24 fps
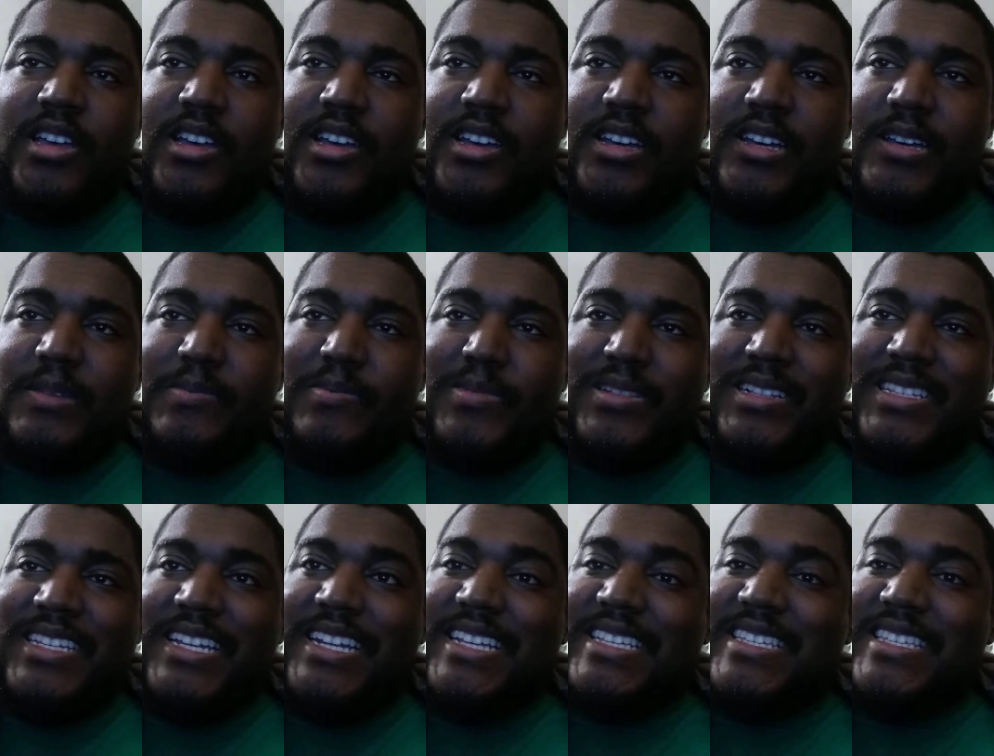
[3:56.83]
Uh, but
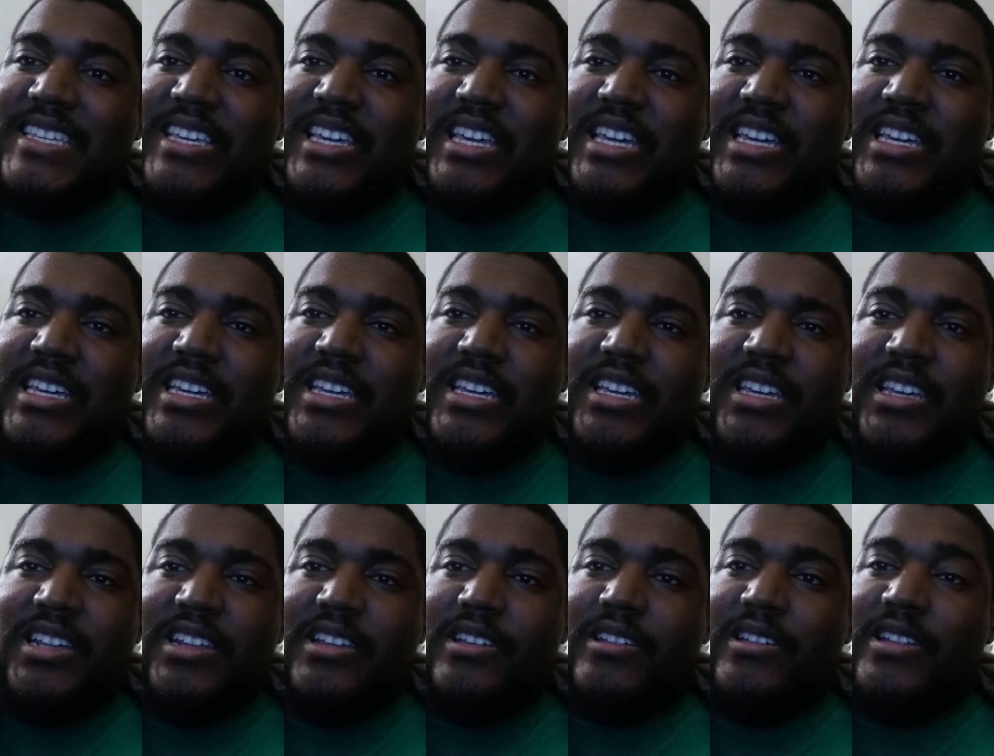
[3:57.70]
Tennessee,
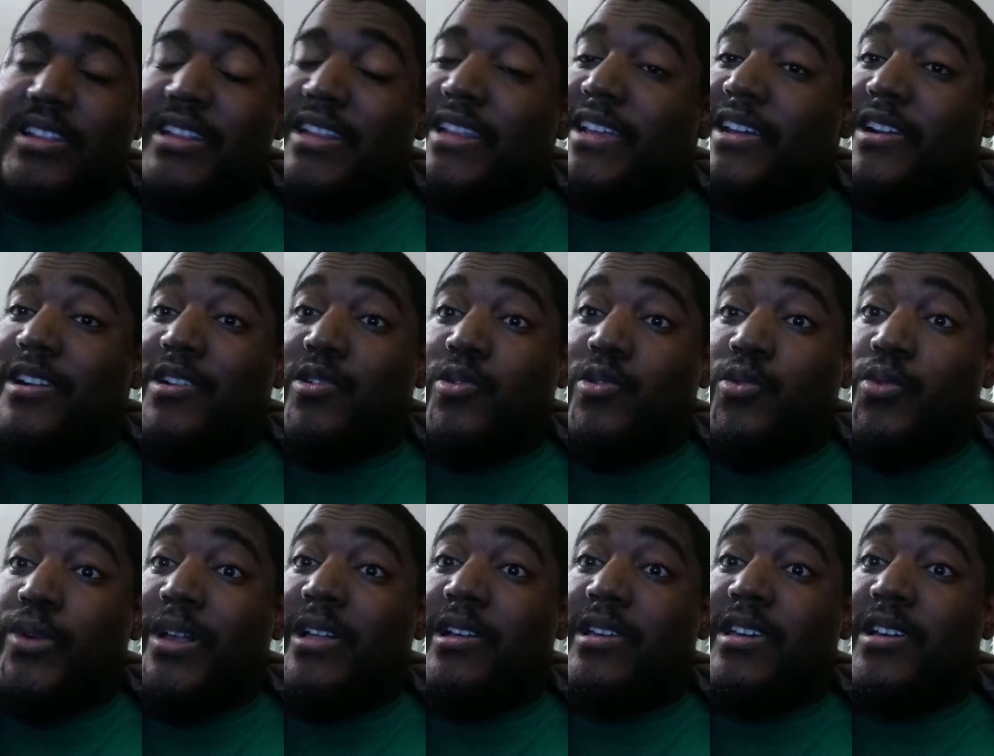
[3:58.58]
you know, they're
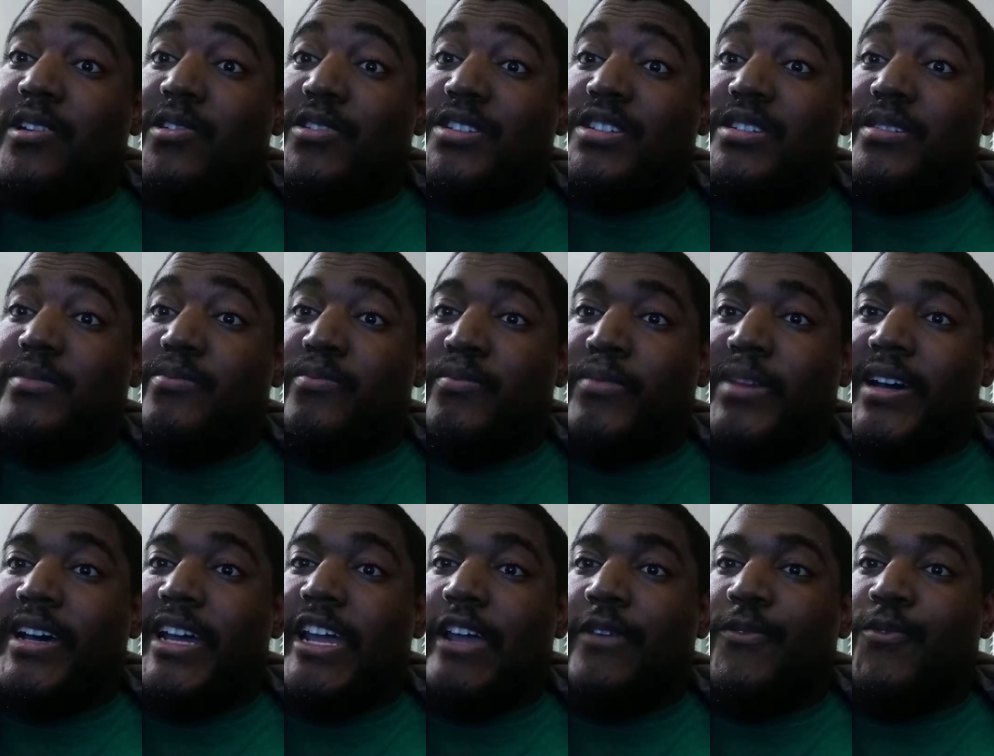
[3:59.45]
well coached
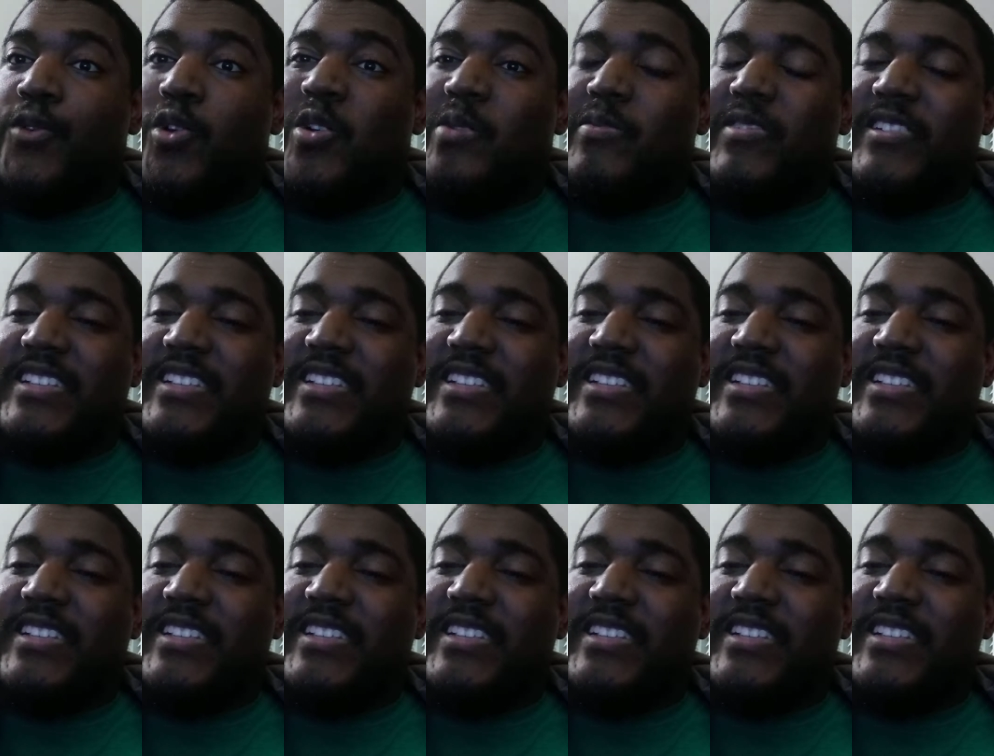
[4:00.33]
by former